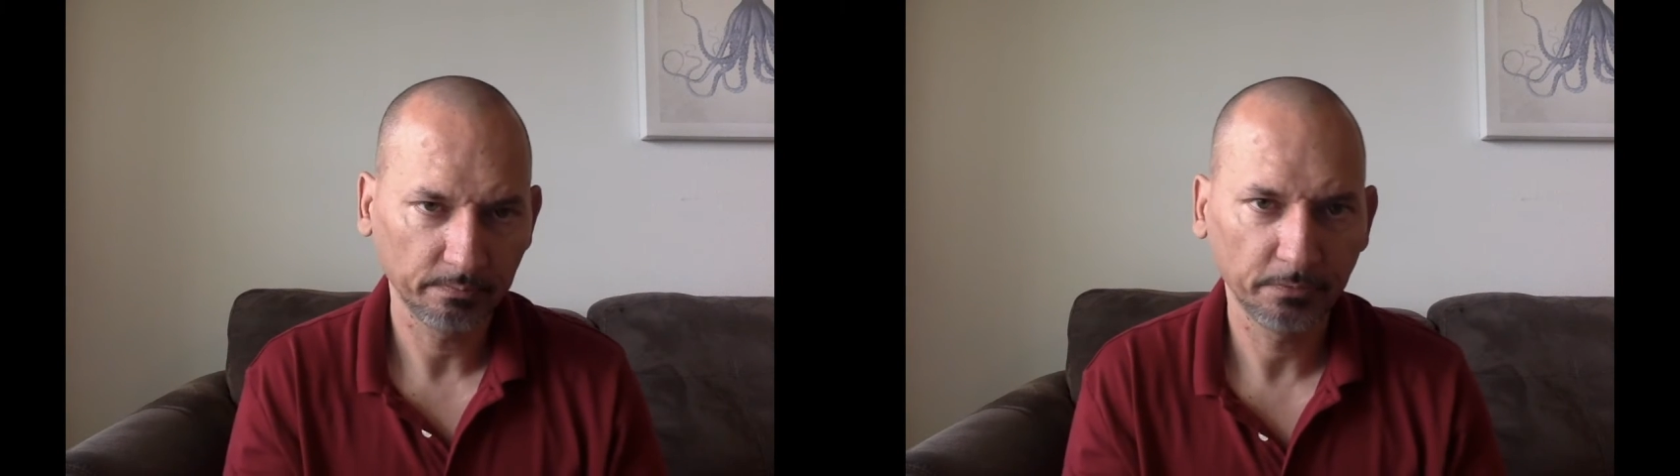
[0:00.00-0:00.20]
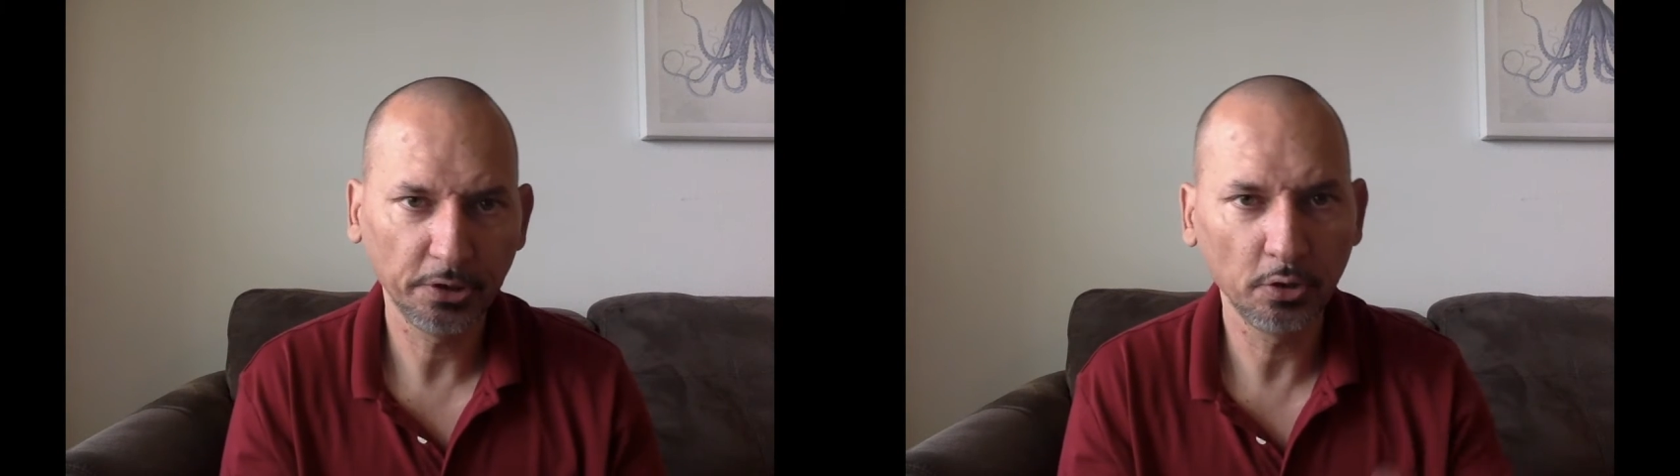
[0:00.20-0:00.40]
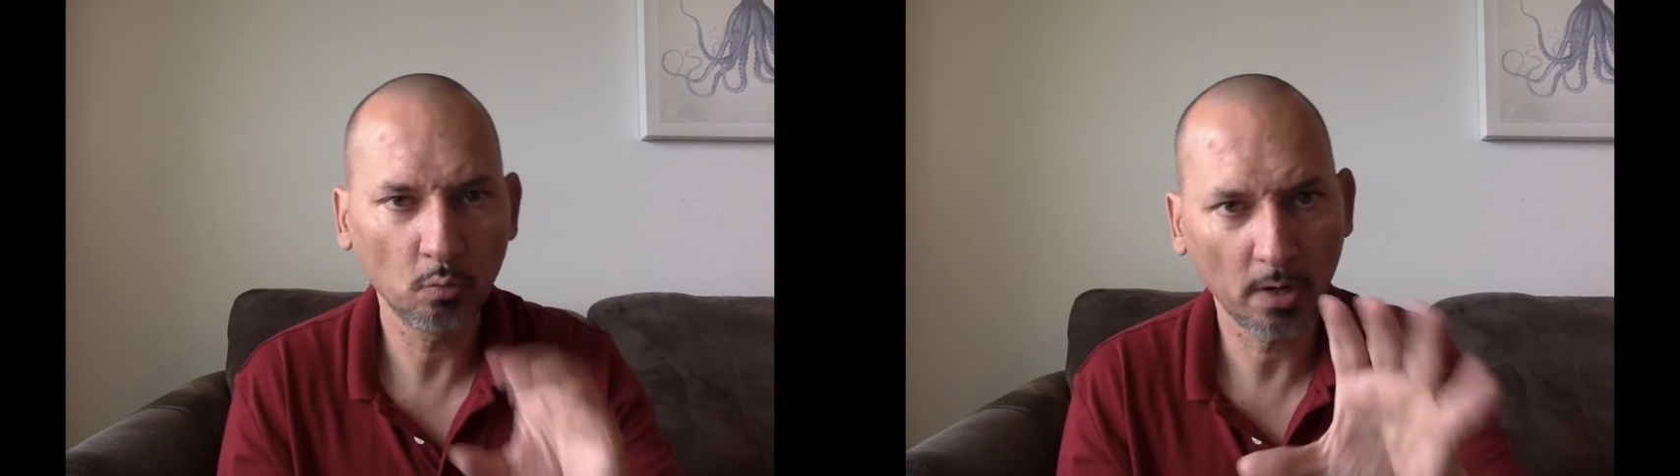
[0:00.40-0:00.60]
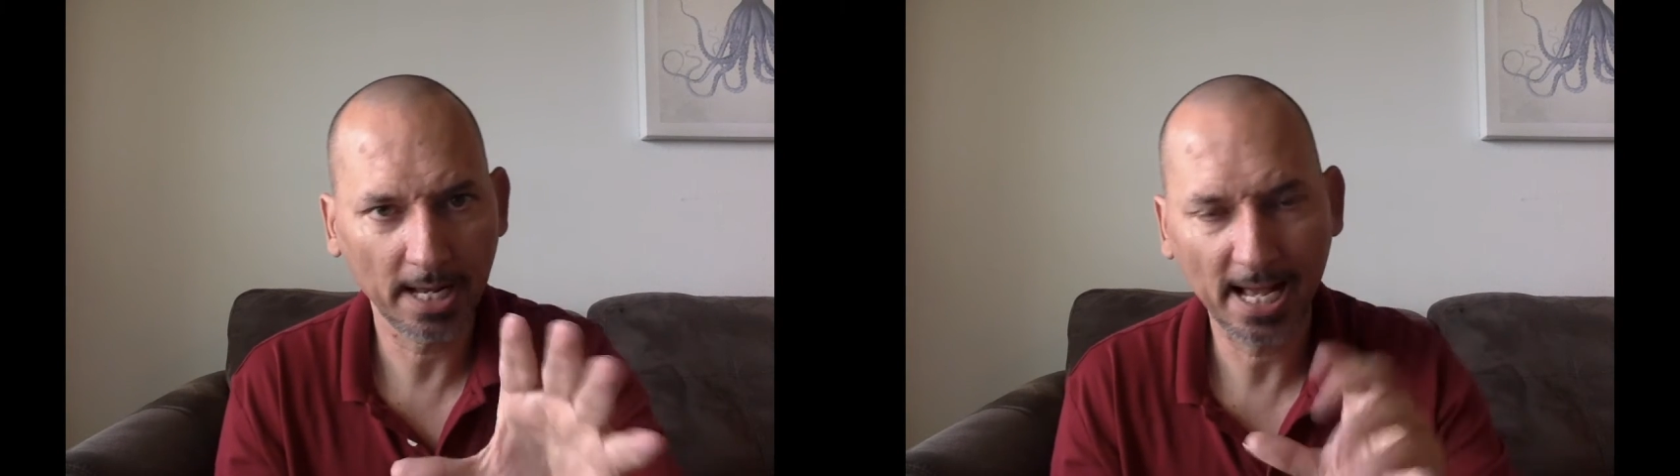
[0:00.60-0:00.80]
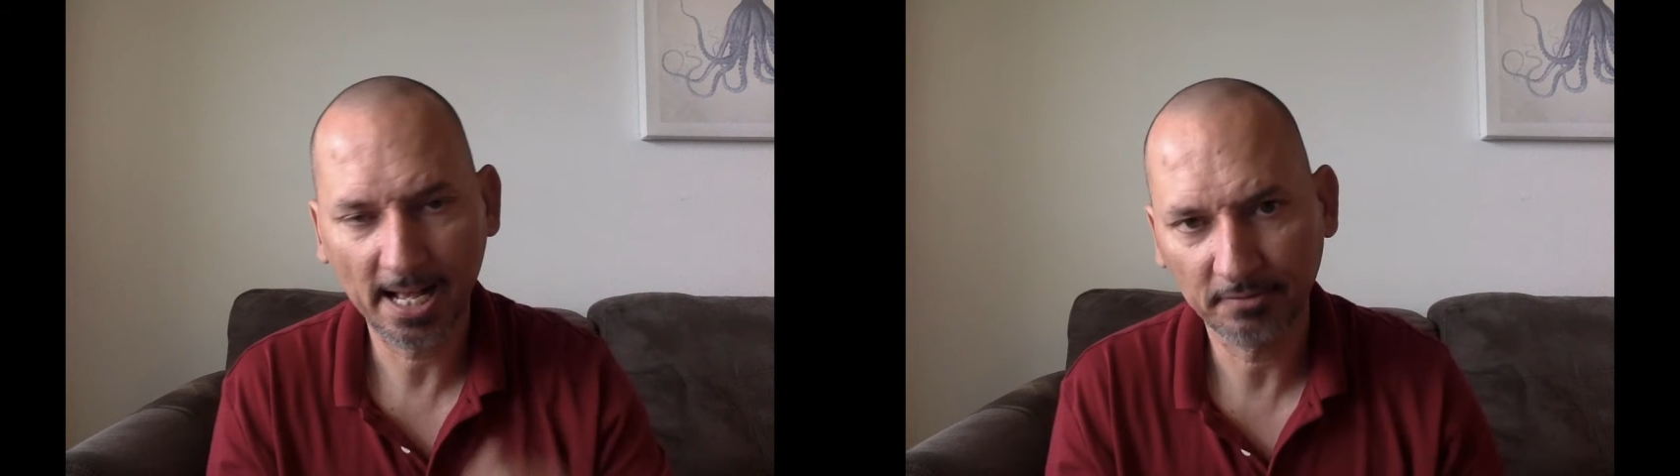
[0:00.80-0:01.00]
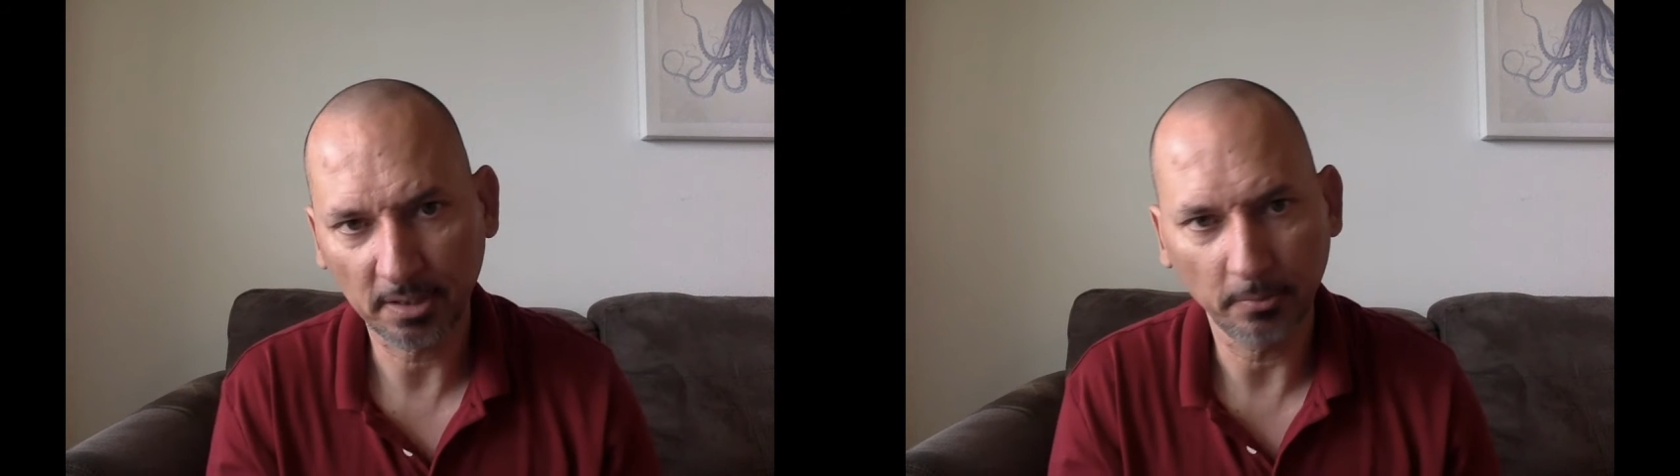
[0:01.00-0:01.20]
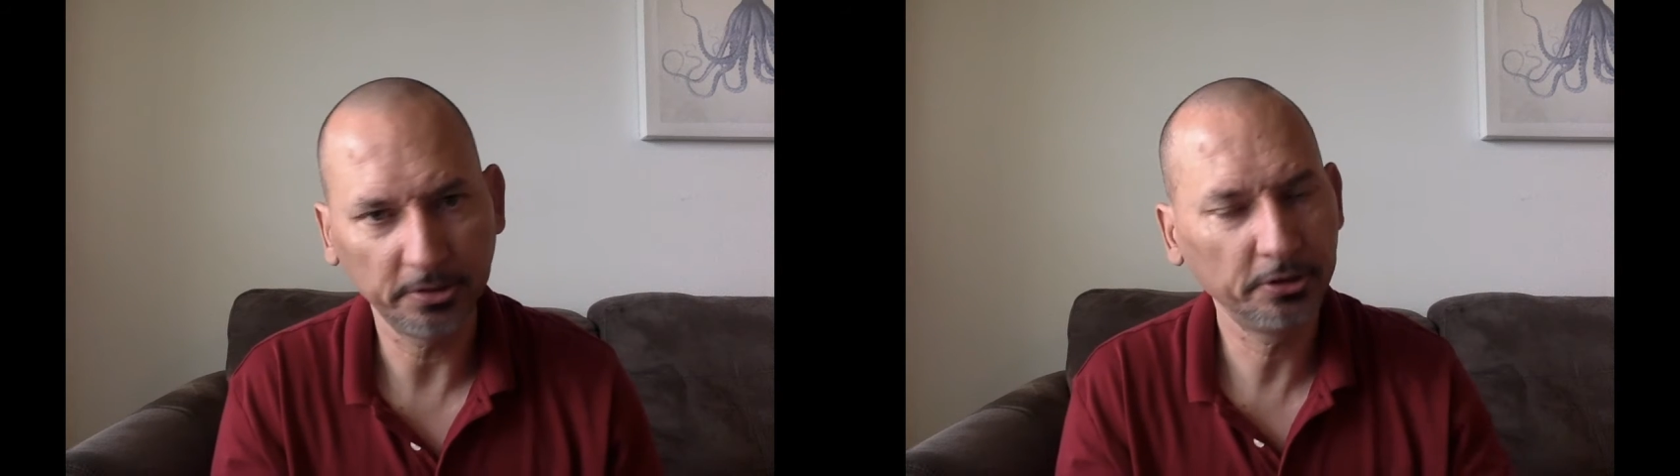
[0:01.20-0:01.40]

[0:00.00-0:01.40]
You want to have someone.